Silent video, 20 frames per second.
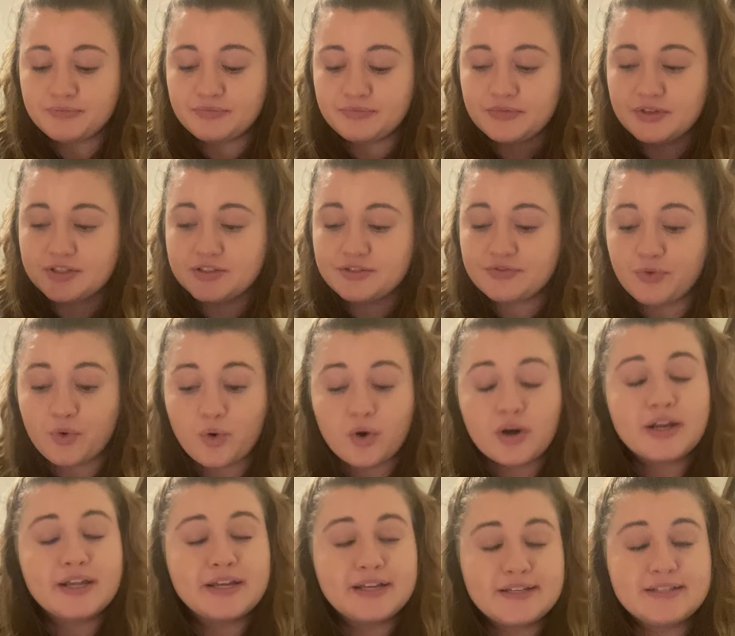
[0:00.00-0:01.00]
There's
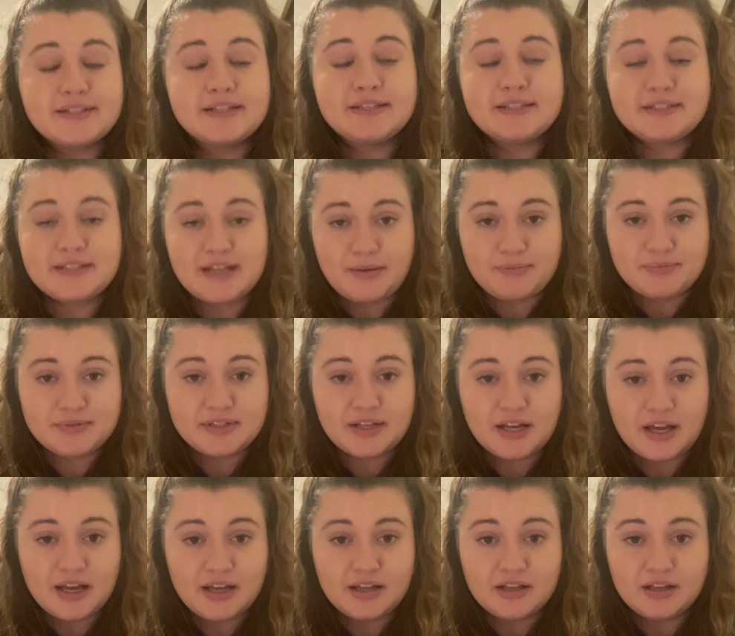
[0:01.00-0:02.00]
4 easy steps.
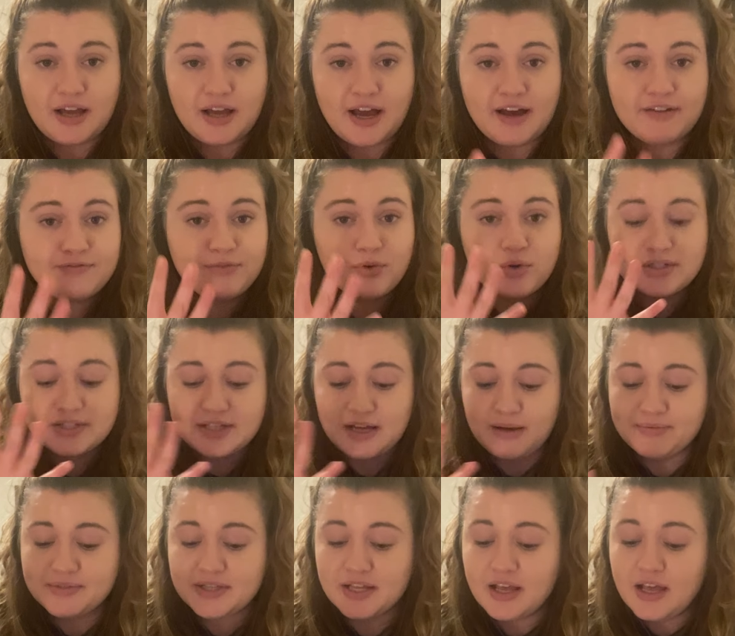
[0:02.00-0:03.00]
I have 4
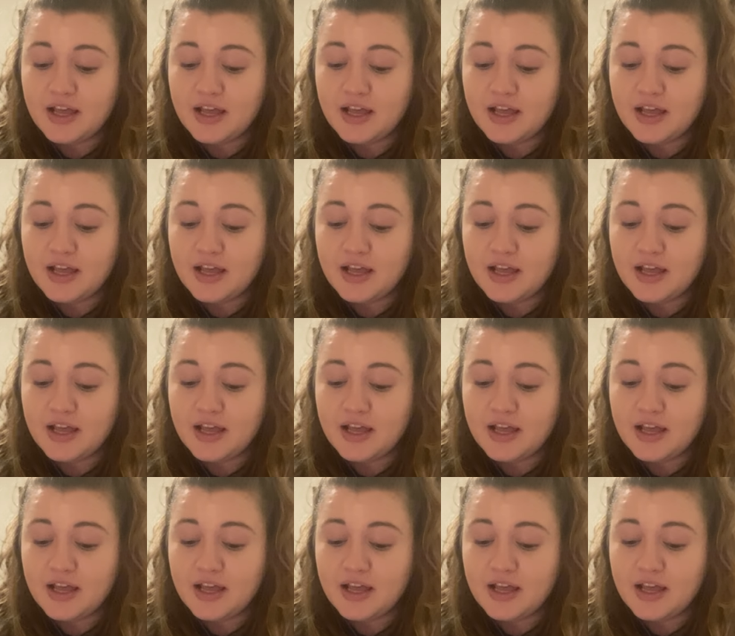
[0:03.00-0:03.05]
steps.